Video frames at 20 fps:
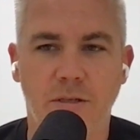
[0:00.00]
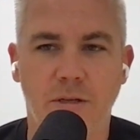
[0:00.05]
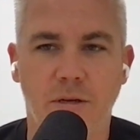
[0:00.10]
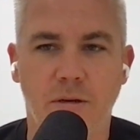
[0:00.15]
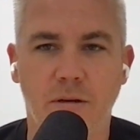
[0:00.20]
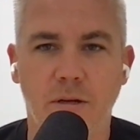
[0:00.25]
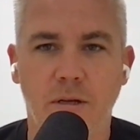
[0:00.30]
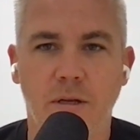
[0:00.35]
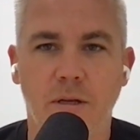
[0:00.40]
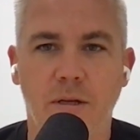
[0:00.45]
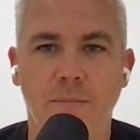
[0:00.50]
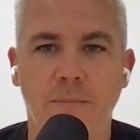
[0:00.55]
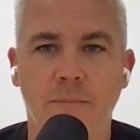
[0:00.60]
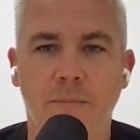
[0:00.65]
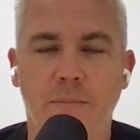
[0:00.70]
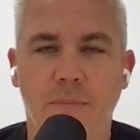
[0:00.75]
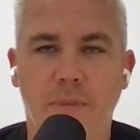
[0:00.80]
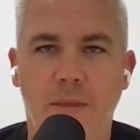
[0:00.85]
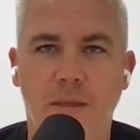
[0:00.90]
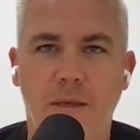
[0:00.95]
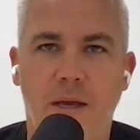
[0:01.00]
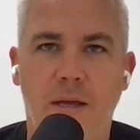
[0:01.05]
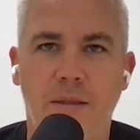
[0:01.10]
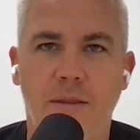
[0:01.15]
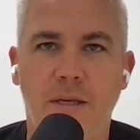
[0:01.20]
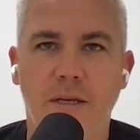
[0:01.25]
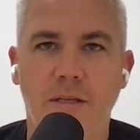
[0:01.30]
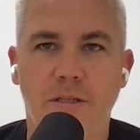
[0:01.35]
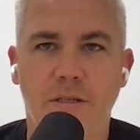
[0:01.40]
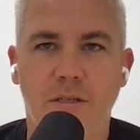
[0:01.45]
So
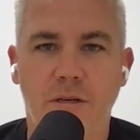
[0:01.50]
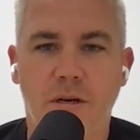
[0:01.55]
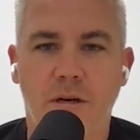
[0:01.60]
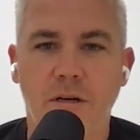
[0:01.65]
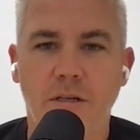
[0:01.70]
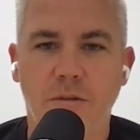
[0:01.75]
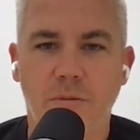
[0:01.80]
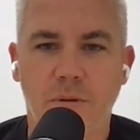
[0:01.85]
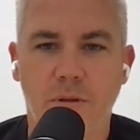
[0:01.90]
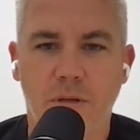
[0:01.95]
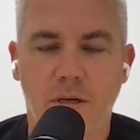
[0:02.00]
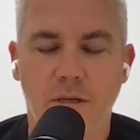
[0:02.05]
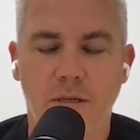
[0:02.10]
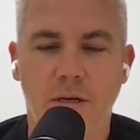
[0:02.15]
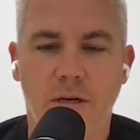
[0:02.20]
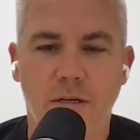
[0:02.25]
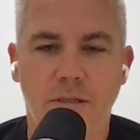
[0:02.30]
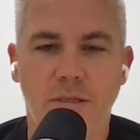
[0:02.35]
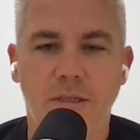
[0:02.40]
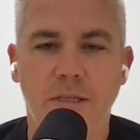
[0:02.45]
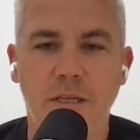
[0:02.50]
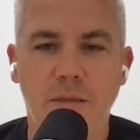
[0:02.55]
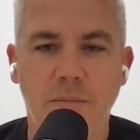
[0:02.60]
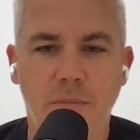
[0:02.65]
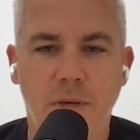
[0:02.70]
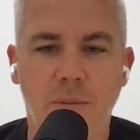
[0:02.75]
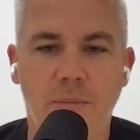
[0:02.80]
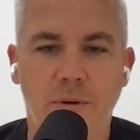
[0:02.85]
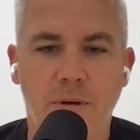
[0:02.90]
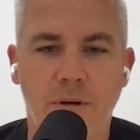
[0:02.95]
I think it starts with our
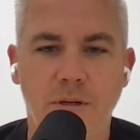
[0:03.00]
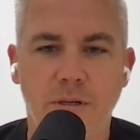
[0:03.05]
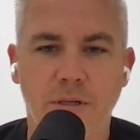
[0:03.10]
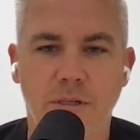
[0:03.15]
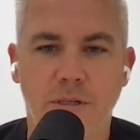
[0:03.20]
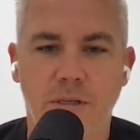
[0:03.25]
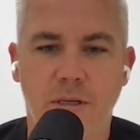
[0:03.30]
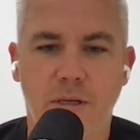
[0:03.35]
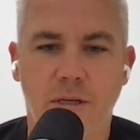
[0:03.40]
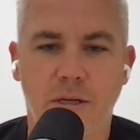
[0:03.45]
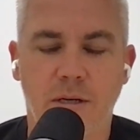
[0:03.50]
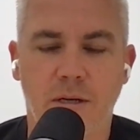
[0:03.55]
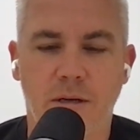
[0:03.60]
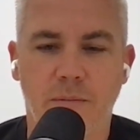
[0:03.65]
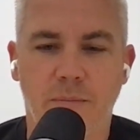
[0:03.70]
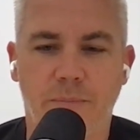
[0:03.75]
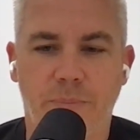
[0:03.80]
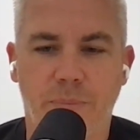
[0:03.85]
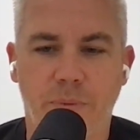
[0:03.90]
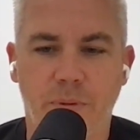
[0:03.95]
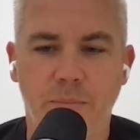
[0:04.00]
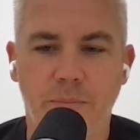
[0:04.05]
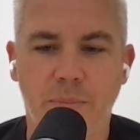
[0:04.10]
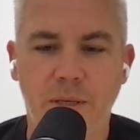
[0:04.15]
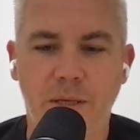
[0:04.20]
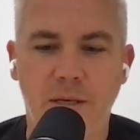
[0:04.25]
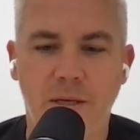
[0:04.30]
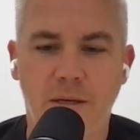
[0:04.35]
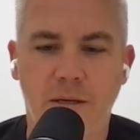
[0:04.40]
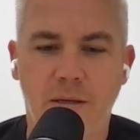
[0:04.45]
team members
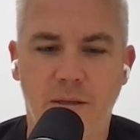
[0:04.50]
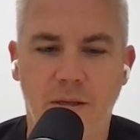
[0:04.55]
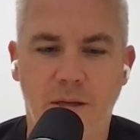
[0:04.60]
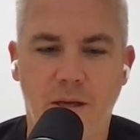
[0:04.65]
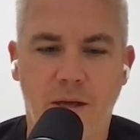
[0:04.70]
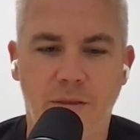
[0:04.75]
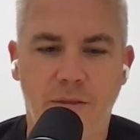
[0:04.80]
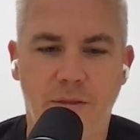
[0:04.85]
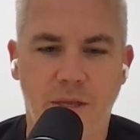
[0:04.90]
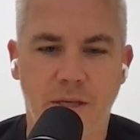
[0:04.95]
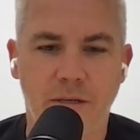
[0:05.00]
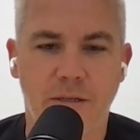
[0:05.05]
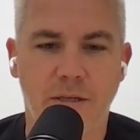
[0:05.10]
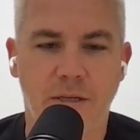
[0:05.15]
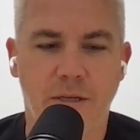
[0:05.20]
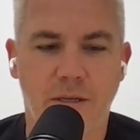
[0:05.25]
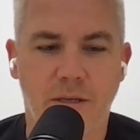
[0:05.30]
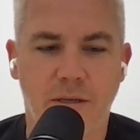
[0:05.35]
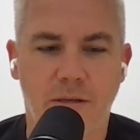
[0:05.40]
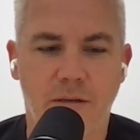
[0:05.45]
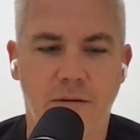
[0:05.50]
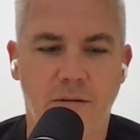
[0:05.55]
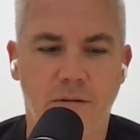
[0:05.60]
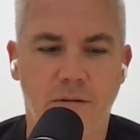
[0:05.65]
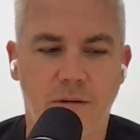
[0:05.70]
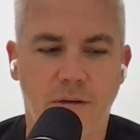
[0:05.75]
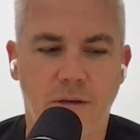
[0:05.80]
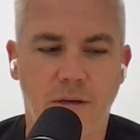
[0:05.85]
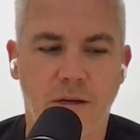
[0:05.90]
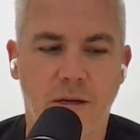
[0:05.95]
being the authentic
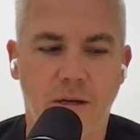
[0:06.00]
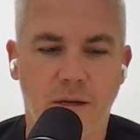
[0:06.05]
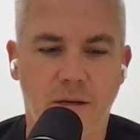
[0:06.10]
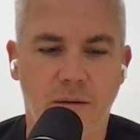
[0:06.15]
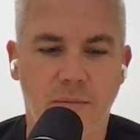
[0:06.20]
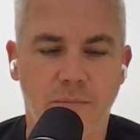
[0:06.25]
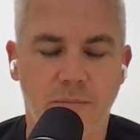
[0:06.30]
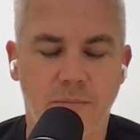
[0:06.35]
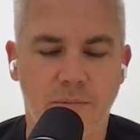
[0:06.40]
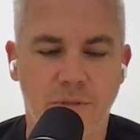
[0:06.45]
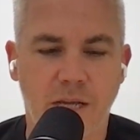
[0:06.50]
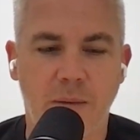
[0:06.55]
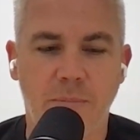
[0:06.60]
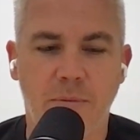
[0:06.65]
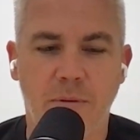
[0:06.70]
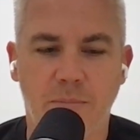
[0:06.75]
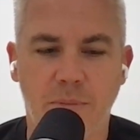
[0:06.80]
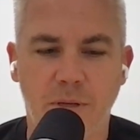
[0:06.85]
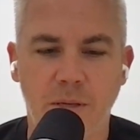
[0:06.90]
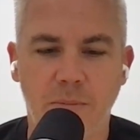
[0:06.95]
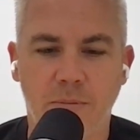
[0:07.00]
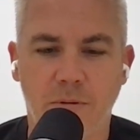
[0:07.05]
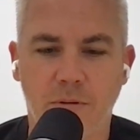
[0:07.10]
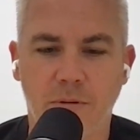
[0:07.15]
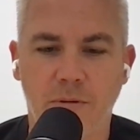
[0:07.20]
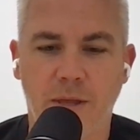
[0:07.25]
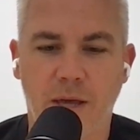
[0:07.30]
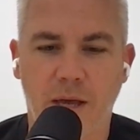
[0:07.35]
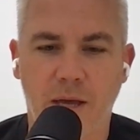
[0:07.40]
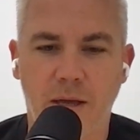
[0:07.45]
type of
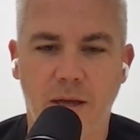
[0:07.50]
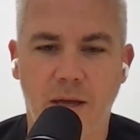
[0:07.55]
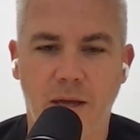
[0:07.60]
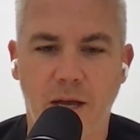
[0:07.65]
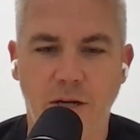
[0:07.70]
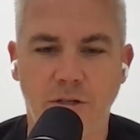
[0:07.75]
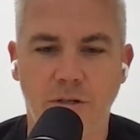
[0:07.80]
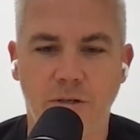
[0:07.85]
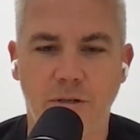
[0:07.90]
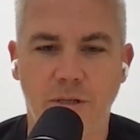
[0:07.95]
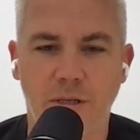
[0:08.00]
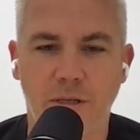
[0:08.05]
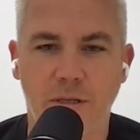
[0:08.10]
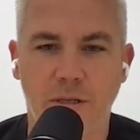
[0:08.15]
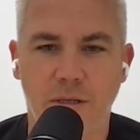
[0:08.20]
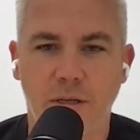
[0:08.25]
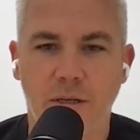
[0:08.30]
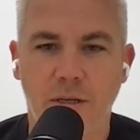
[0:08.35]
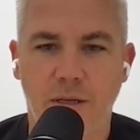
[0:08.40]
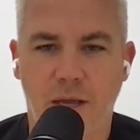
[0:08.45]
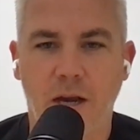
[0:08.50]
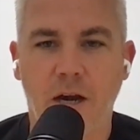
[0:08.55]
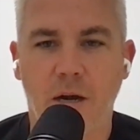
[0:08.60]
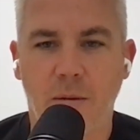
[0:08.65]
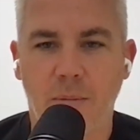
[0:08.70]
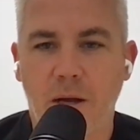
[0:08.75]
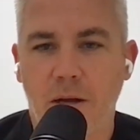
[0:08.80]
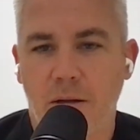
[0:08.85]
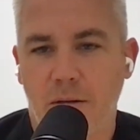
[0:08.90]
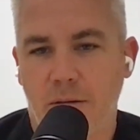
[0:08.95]
people that actually
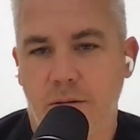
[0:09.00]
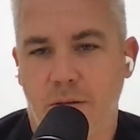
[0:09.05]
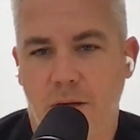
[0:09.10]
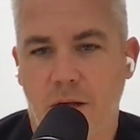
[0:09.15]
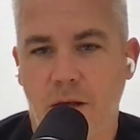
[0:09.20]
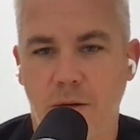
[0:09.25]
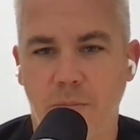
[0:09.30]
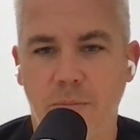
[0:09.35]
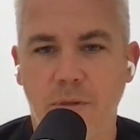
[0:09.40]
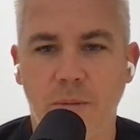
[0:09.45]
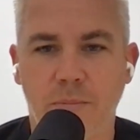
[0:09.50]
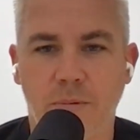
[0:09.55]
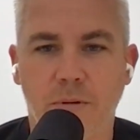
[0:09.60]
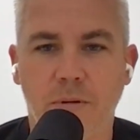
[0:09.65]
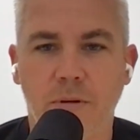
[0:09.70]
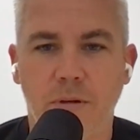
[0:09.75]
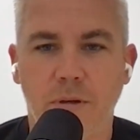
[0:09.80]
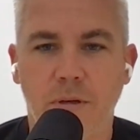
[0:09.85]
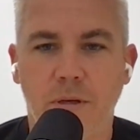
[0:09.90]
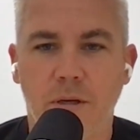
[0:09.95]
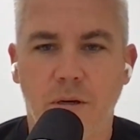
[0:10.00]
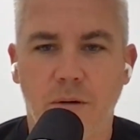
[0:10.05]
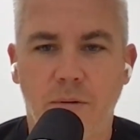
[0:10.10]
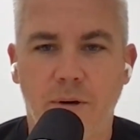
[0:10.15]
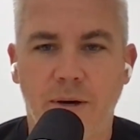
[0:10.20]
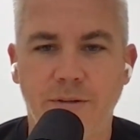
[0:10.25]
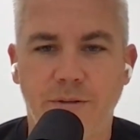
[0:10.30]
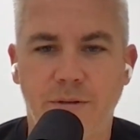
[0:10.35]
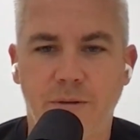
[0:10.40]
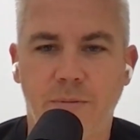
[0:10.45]
care about other people,
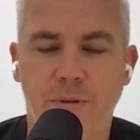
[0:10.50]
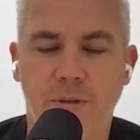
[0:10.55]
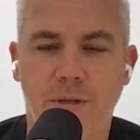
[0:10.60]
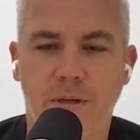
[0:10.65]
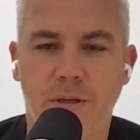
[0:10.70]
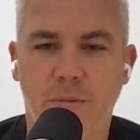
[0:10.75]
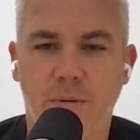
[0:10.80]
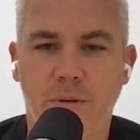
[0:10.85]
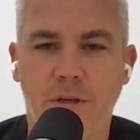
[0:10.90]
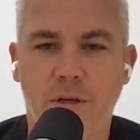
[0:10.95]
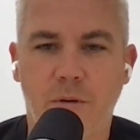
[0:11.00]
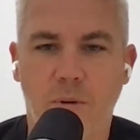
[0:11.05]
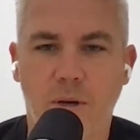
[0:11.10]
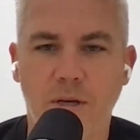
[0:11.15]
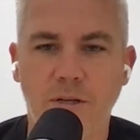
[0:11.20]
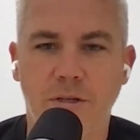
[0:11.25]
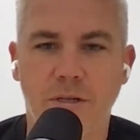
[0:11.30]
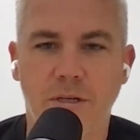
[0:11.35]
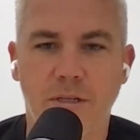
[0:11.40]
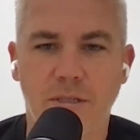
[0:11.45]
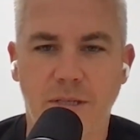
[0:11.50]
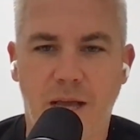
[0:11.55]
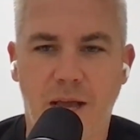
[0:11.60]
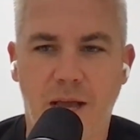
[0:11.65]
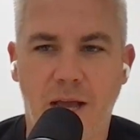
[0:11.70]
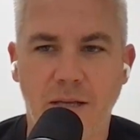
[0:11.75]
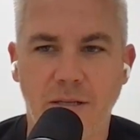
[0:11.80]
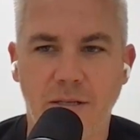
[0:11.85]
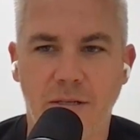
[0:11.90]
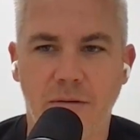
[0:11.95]
right? So when the question is
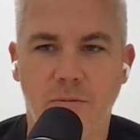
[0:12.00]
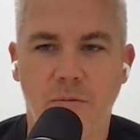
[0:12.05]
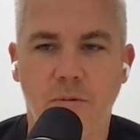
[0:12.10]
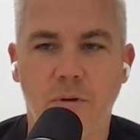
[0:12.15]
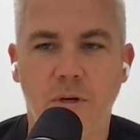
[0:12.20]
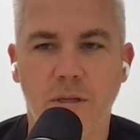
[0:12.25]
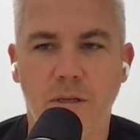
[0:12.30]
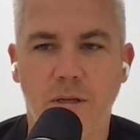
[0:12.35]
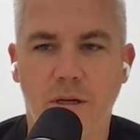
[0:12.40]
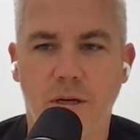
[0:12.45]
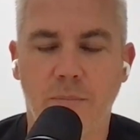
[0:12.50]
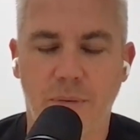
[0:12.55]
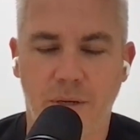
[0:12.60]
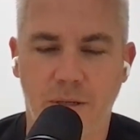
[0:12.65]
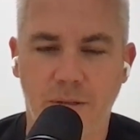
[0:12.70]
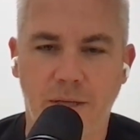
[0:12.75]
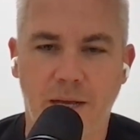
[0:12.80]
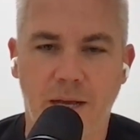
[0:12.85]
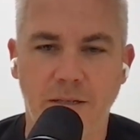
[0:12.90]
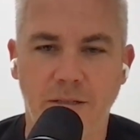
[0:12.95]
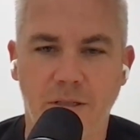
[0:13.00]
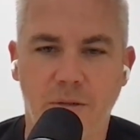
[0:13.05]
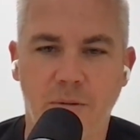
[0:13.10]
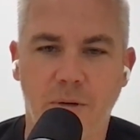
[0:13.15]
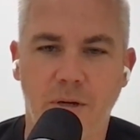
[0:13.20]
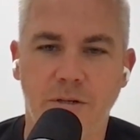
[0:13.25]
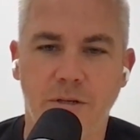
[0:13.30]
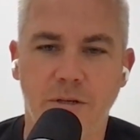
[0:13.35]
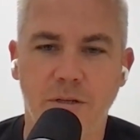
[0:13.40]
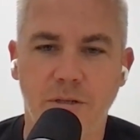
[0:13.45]
asked, one, they're compelled to ask the
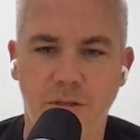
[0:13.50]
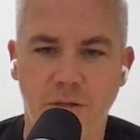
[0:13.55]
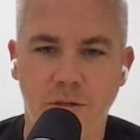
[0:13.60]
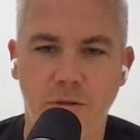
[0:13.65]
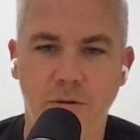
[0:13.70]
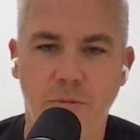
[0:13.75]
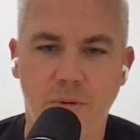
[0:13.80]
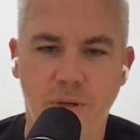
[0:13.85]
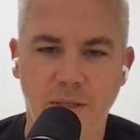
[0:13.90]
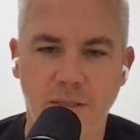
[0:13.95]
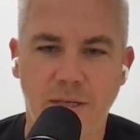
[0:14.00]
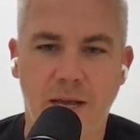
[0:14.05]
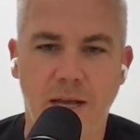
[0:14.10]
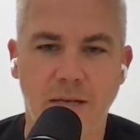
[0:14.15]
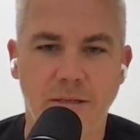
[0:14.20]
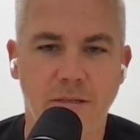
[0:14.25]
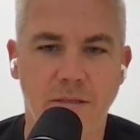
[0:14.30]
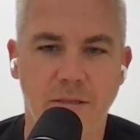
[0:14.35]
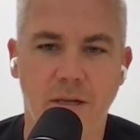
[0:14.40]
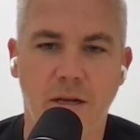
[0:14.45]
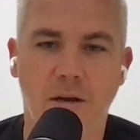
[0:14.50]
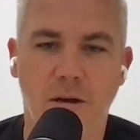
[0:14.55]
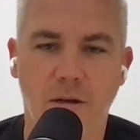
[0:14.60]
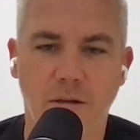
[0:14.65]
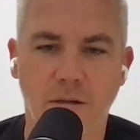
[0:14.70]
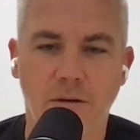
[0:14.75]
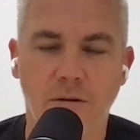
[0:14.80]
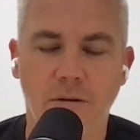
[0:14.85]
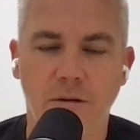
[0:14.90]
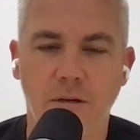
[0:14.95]
question. Two, when it's asked, it's not
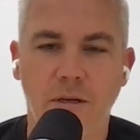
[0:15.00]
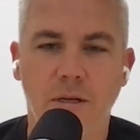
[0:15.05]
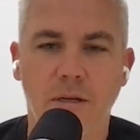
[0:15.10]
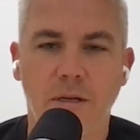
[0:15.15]
hollow.